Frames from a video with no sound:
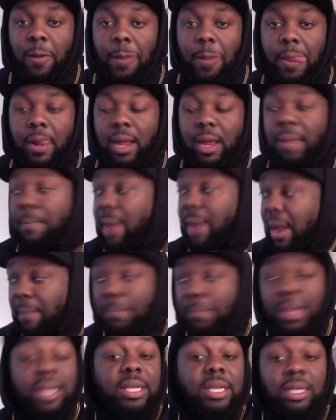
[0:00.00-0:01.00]
In my
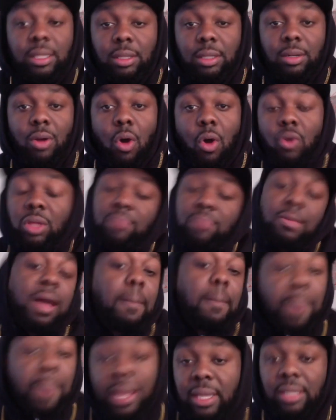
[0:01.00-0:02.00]
opinion, only my
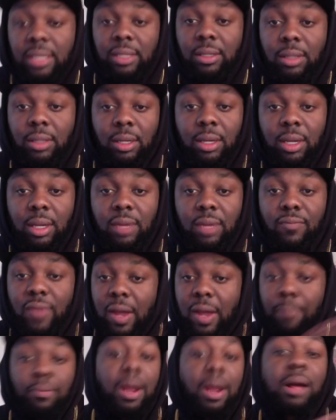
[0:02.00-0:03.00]
opinion. And if you got
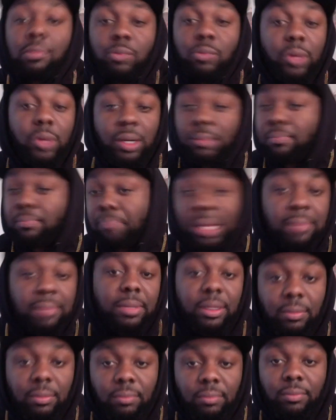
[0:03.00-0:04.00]
a problem with it, beat me.
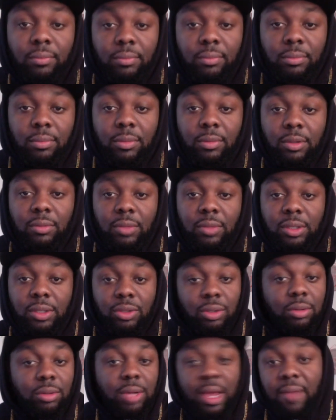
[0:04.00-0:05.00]
But you
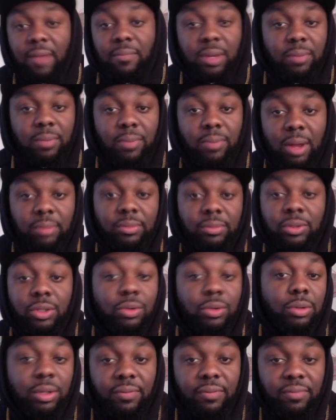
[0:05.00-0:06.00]
don't have many problems
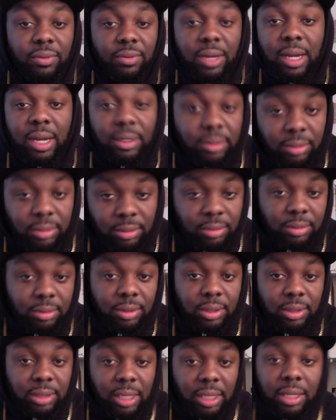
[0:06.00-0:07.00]
doing if you got a
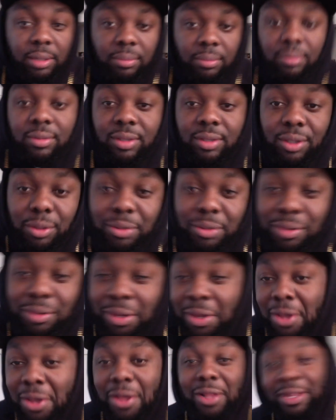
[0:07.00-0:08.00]
good team. So
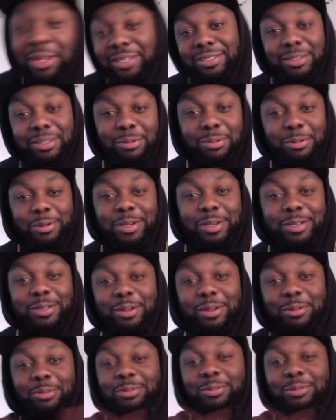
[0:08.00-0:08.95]
let's see what we can do.